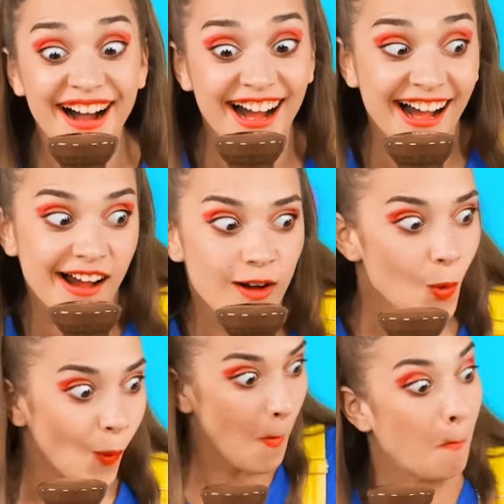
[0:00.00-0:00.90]
even a
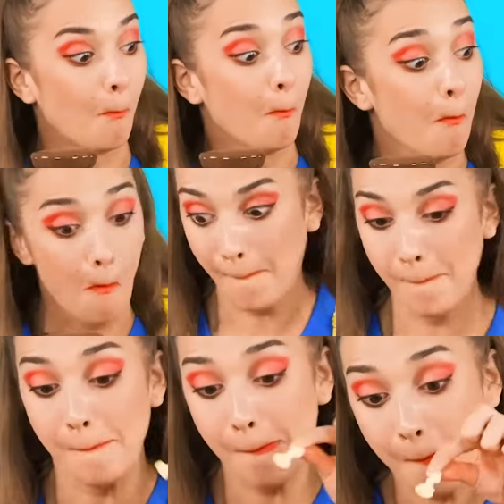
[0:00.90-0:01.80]
chocolate
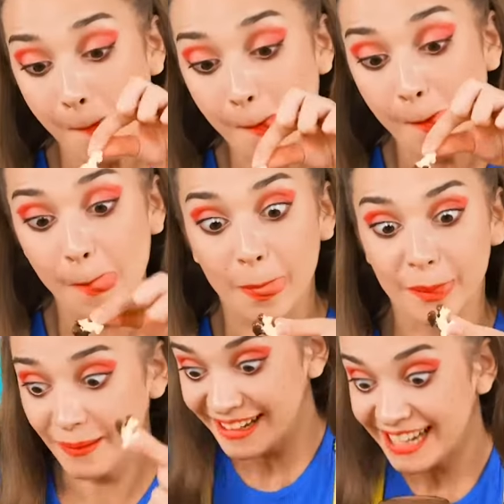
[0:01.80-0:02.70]
fountain. I'll try
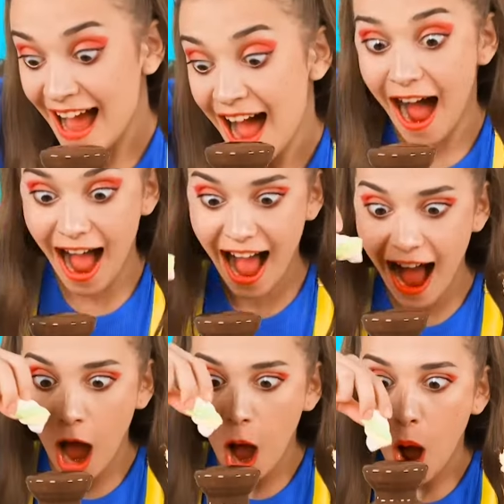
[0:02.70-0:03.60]
to dip popcorn
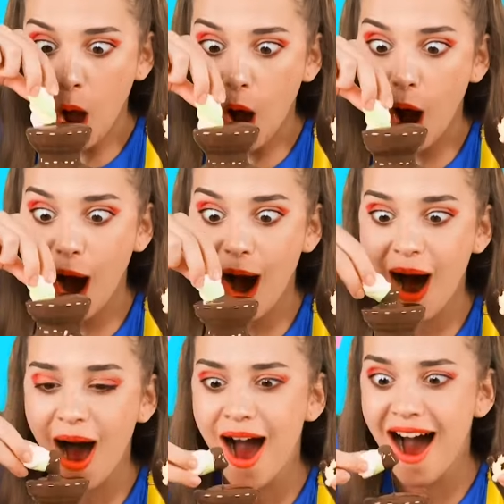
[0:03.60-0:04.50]
and marshmallows in it.